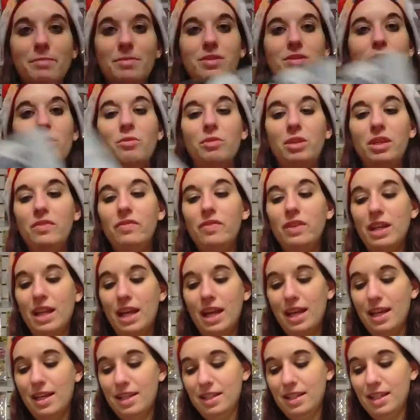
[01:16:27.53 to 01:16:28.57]
So even
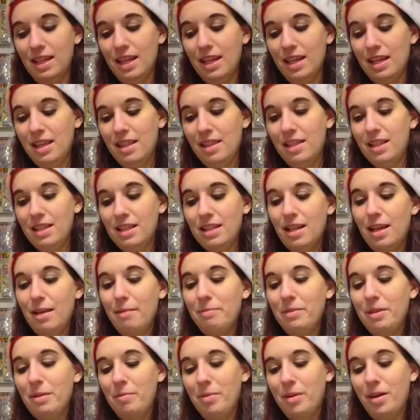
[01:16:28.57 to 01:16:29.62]
as the
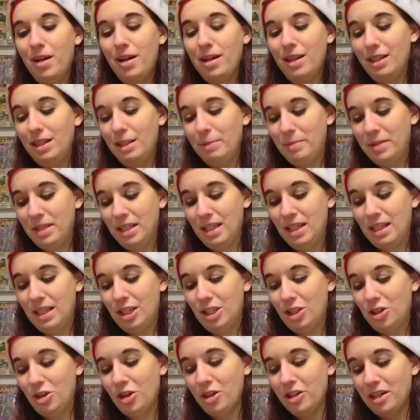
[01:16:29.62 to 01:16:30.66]
zombie apocalypse is
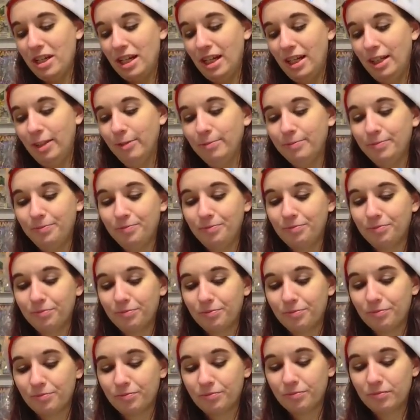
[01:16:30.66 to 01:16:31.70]
starting,
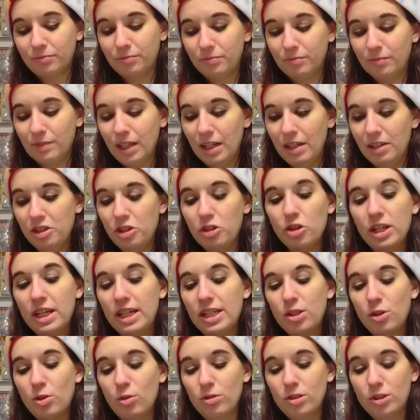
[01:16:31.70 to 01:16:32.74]

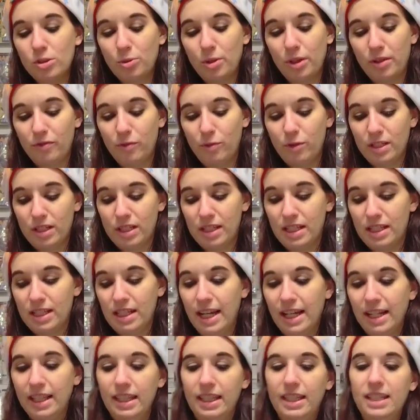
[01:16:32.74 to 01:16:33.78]
his whole story, of course, is
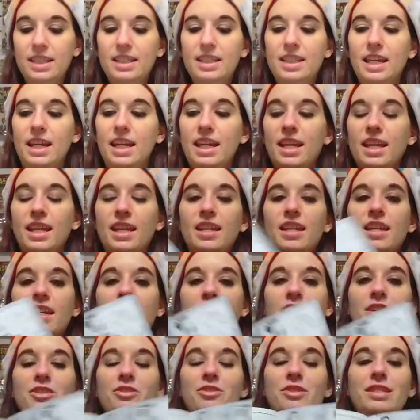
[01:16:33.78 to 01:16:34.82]
silent, and
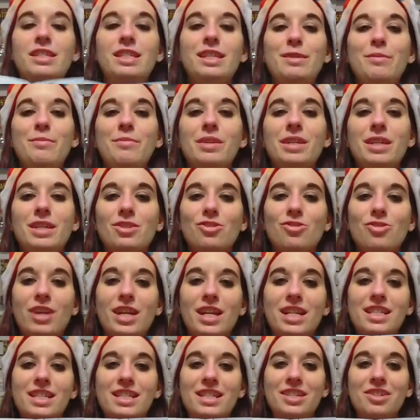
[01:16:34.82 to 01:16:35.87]
you see him get
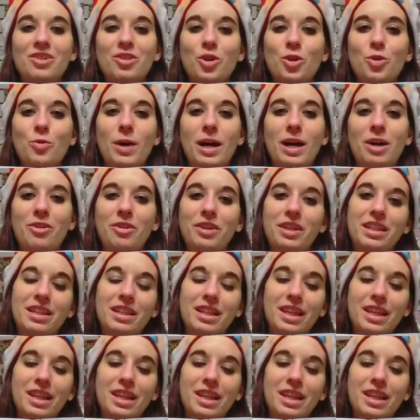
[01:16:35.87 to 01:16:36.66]
dressed and go out, and